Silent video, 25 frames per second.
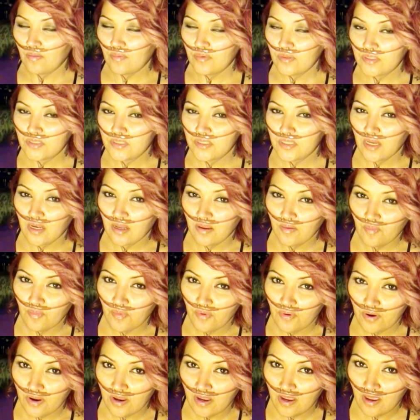My name is
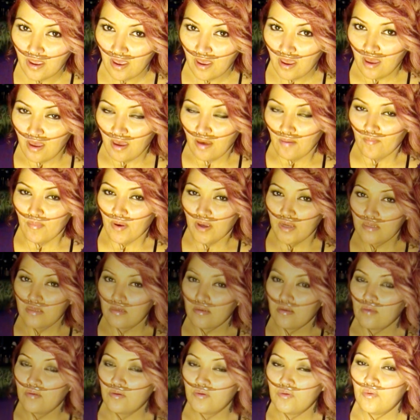Jenimarie.
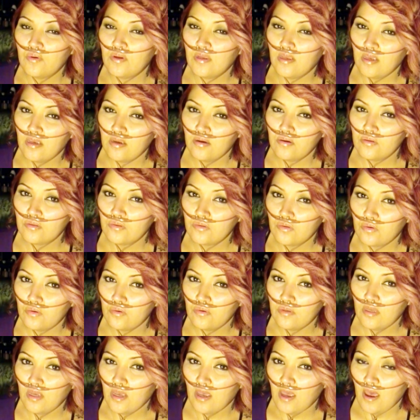I'm 28 years
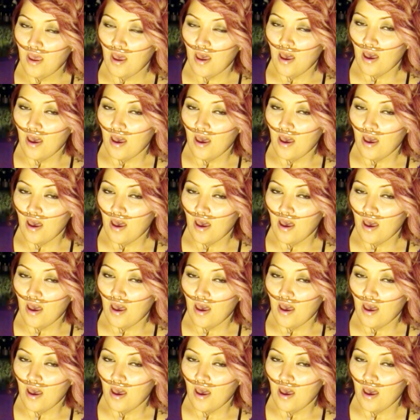old.